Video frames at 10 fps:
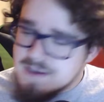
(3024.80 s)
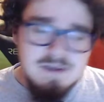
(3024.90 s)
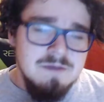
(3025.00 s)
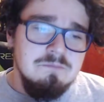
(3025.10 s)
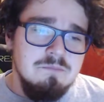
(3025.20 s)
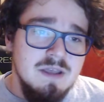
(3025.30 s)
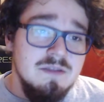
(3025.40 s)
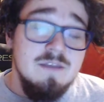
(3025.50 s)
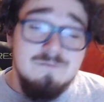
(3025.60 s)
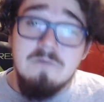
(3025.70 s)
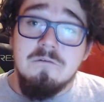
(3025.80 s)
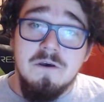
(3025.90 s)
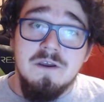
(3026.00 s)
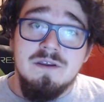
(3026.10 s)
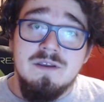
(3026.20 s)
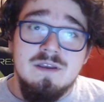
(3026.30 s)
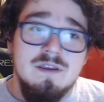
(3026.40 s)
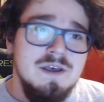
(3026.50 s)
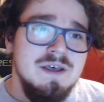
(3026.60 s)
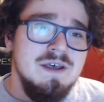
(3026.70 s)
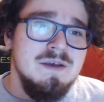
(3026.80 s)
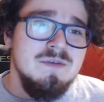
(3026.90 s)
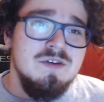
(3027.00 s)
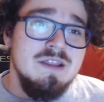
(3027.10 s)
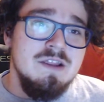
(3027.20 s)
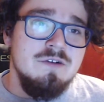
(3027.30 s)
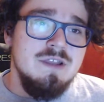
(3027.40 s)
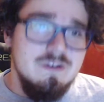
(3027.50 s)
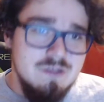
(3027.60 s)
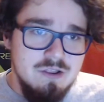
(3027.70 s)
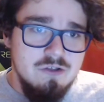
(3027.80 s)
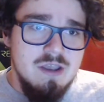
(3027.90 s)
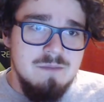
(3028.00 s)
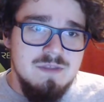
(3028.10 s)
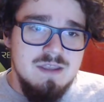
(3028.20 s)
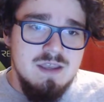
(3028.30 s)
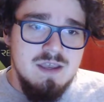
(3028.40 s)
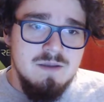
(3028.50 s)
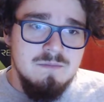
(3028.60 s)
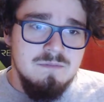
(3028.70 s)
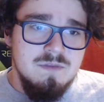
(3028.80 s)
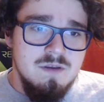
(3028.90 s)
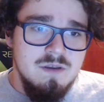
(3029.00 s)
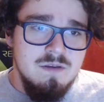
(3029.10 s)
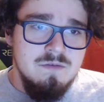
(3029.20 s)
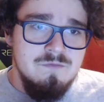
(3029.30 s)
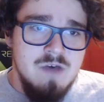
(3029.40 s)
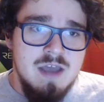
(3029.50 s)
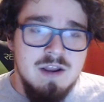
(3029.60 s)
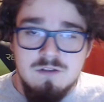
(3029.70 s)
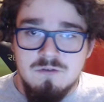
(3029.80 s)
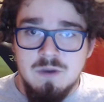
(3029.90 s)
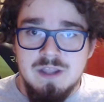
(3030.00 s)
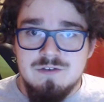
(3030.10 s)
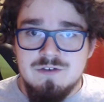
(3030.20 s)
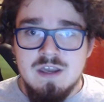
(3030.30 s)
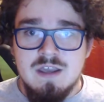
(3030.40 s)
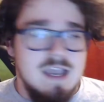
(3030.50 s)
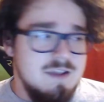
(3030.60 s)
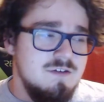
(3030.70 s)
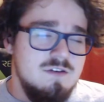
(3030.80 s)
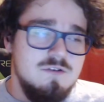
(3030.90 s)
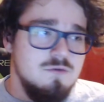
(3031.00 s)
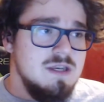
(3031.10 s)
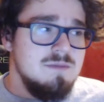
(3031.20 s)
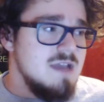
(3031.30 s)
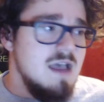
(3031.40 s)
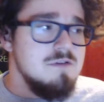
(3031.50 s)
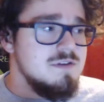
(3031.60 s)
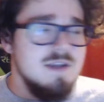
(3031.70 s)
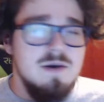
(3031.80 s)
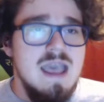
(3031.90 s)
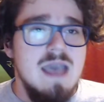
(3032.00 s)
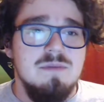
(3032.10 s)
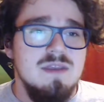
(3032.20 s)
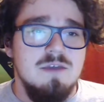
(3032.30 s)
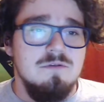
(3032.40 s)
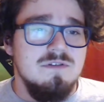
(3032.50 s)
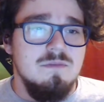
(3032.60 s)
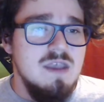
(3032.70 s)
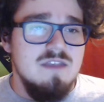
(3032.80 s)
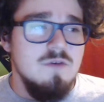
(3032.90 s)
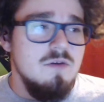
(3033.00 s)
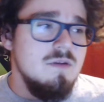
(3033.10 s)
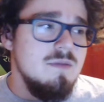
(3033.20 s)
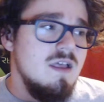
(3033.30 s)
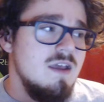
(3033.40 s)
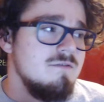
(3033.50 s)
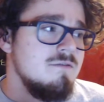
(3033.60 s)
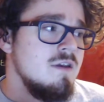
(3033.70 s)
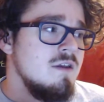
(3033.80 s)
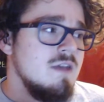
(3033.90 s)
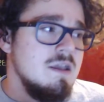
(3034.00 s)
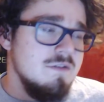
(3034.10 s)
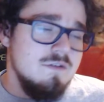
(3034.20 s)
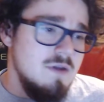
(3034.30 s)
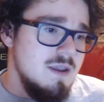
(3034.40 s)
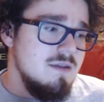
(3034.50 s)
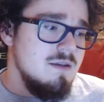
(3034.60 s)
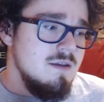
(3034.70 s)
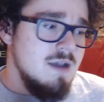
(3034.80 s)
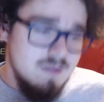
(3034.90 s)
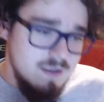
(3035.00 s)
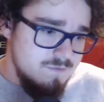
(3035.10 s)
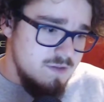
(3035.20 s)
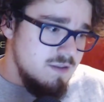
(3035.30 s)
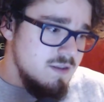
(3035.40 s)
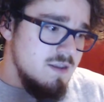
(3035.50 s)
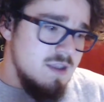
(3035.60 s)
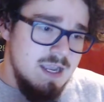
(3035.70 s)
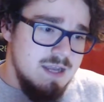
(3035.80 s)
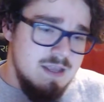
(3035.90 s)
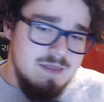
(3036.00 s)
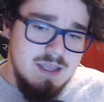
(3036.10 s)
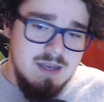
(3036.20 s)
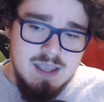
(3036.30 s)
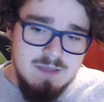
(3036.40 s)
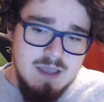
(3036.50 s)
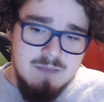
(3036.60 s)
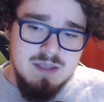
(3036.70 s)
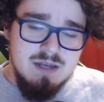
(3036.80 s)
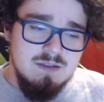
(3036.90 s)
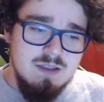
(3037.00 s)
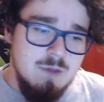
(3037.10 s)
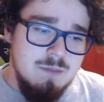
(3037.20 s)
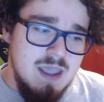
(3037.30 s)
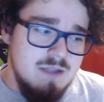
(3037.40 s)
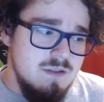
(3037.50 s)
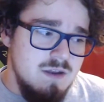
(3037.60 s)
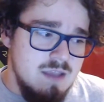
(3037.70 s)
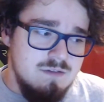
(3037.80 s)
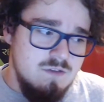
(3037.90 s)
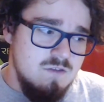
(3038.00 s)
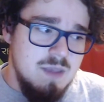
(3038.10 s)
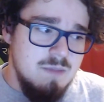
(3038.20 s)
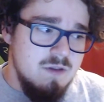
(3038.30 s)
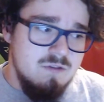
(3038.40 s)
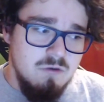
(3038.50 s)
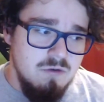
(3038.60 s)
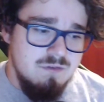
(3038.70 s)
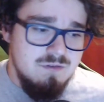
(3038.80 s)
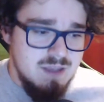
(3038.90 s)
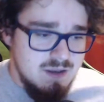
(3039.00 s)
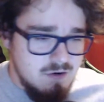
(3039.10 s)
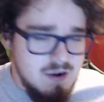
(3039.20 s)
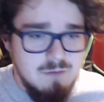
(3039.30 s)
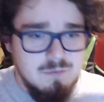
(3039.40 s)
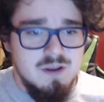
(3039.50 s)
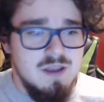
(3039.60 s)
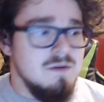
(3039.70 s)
But it felt good. You can look up the VOD on Twitch. I screamed. I was so happy. It was the best moment of my life. It was great. I loved it. And then I immediately went back to the Nexus, spent my souls, and said, all right, we're done.